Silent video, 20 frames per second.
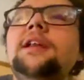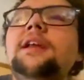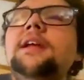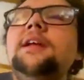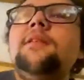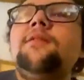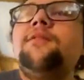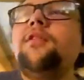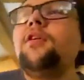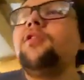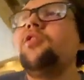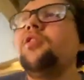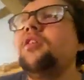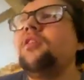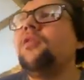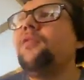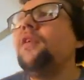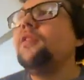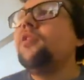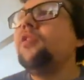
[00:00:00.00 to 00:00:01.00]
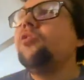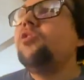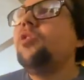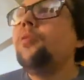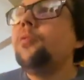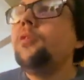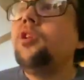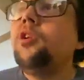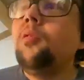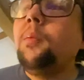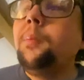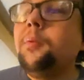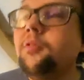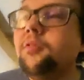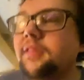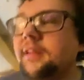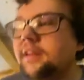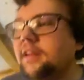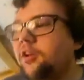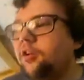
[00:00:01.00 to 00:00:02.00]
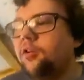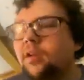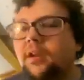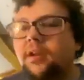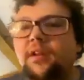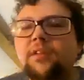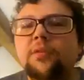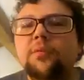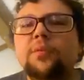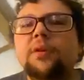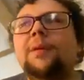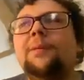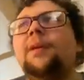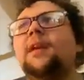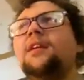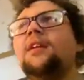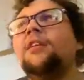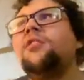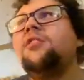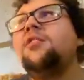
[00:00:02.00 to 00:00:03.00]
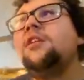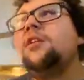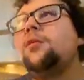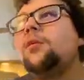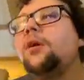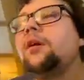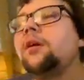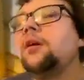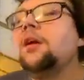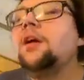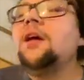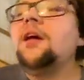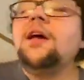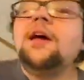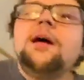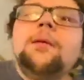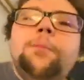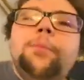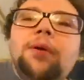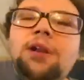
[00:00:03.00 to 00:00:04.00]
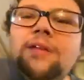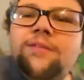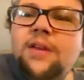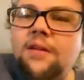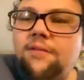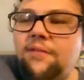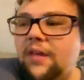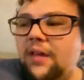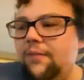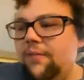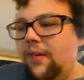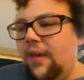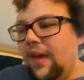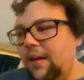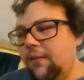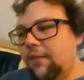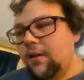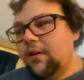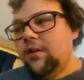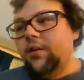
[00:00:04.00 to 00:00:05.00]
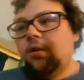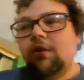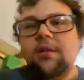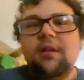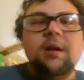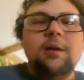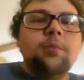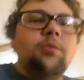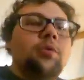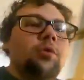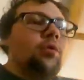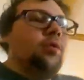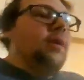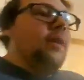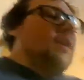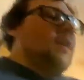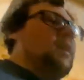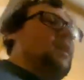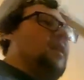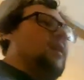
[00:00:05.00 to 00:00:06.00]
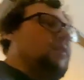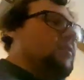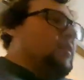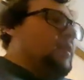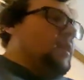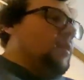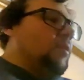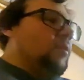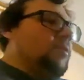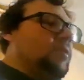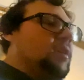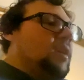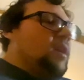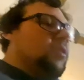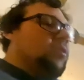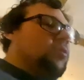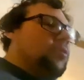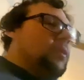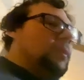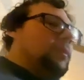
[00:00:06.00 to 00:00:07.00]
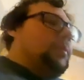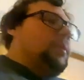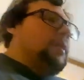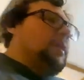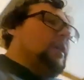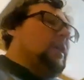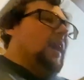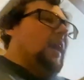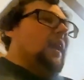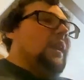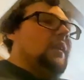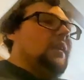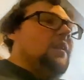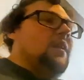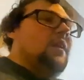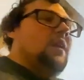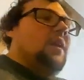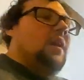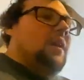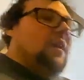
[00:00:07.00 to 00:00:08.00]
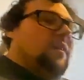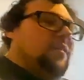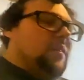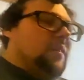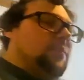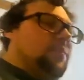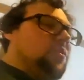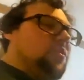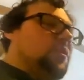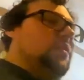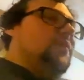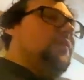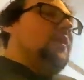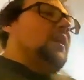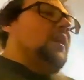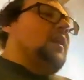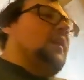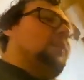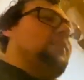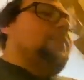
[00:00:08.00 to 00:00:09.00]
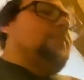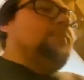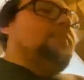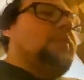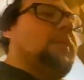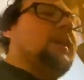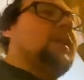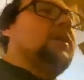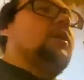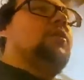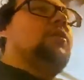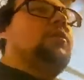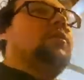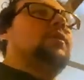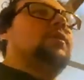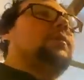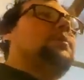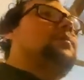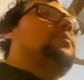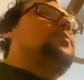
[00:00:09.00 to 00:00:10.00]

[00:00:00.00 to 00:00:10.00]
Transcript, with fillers: need a filter because filters don't really do what people think they do. It doesn't. I mean, it does clean the water, but if you have if you have a good cleanup crew like snails, shrimp, and some sort of uh pleco or